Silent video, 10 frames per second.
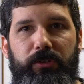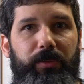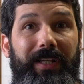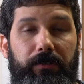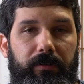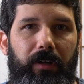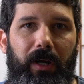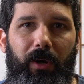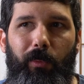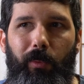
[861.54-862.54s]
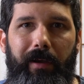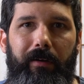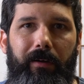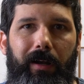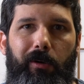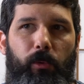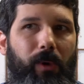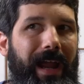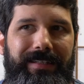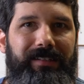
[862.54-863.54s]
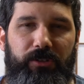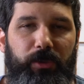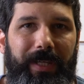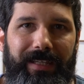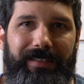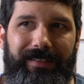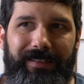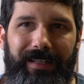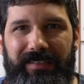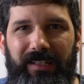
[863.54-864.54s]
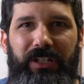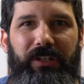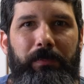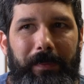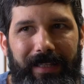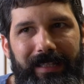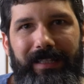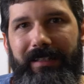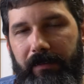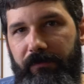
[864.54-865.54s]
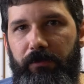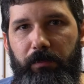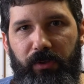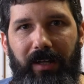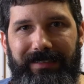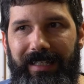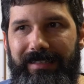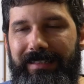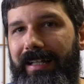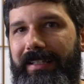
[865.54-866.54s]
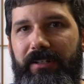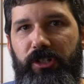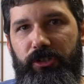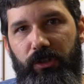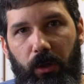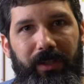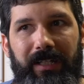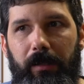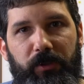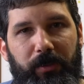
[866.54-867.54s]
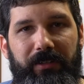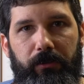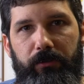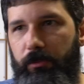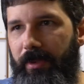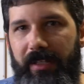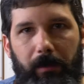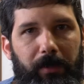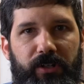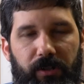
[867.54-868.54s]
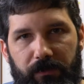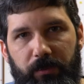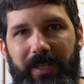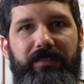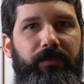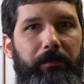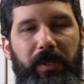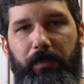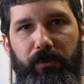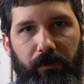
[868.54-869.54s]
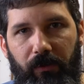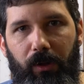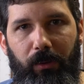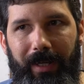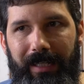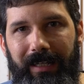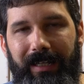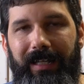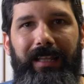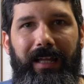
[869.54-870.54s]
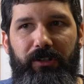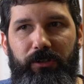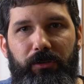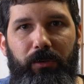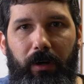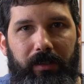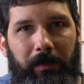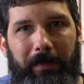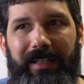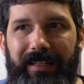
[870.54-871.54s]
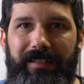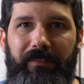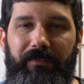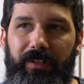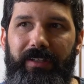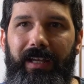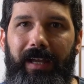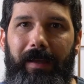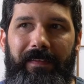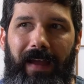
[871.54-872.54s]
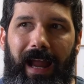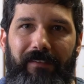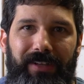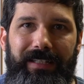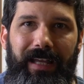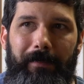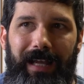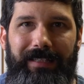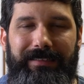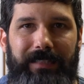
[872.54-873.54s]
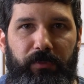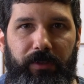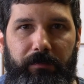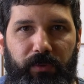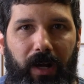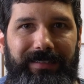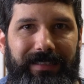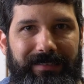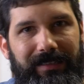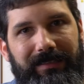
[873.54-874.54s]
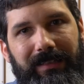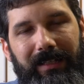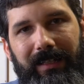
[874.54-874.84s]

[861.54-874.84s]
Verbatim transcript: Twitter, where writing a tweet is a completely different process than just loading up Twitter to read a bunch of tweets from people you're following. Like, the two are completely different, and having them as separate processes,